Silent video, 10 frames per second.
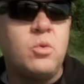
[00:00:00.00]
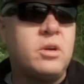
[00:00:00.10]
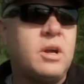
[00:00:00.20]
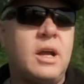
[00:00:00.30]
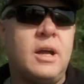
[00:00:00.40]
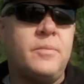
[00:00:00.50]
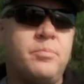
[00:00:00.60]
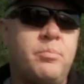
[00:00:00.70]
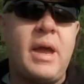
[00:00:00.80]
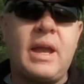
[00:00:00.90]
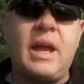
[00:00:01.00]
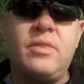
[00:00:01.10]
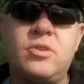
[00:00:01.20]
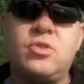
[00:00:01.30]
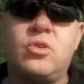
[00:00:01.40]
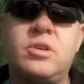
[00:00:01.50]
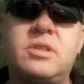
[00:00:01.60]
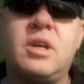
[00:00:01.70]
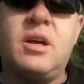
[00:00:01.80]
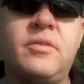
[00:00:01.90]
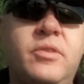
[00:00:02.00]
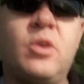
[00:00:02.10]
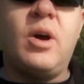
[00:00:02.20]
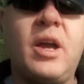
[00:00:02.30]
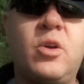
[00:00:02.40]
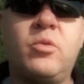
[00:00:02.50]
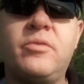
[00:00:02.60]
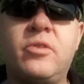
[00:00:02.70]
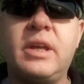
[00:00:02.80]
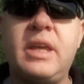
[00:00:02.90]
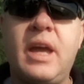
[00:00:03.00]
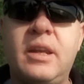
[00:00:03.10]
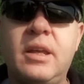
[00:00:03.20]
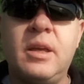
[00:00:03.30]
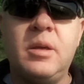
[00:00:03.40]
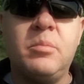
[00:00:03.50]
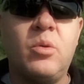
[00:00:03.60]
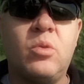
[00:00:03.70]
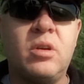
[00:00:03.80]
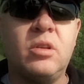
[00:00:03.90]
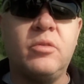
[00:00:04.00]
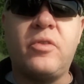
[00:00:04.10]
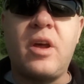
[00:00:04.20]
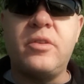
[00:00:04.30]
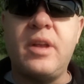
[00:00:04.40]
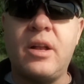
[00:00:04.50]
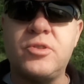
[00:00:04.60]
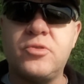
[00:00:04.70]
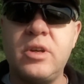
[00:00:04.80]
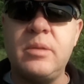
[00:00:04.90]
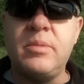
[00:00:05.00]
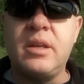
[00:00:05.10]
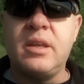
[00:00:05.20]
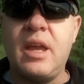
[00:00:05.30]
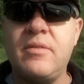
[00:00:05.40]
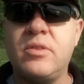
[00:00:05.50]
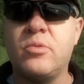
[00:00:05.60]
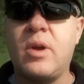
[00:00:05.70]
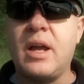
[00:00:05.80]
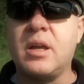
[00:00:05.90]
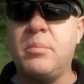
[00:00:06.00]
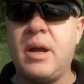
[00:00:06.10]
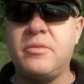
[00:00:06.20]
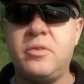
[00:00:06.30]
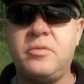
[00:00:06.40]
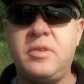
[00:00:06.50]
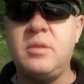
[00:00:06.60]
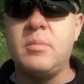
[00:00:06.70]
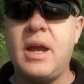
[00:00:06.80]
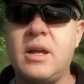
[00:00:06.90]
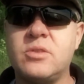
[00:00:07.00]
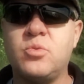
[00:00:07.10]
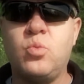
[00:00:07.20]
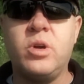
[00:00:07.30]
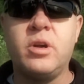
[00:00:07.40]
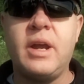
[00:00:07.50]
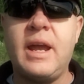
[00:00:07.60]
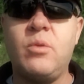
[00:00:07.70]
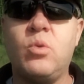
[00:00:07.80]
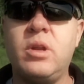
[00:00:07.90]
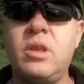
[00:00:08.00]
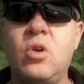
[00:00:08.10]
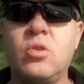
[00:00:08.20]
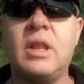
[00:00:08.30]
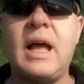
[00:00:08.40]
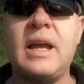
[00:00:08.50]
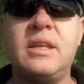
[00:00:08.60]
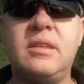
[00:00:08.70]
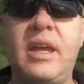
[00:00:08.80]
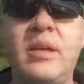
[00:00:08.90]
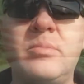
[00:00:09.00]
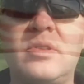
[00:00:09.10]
we're back on the shores of the Ohio River again, but we're a little farther downstream than Cave in the Rock, about 15 miles. We're at one of the old lock and dam